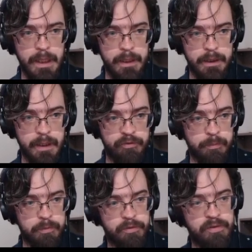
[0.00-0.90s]
how to catch
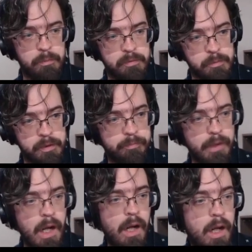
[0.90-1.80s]
up on steps a bit.
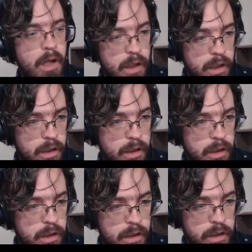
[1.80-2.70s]

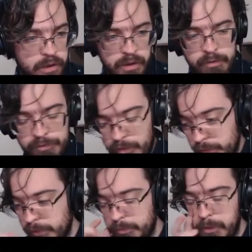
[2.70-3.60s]
Yeah, that's fine,
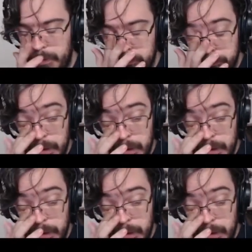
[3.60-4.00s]
it doesn't matter.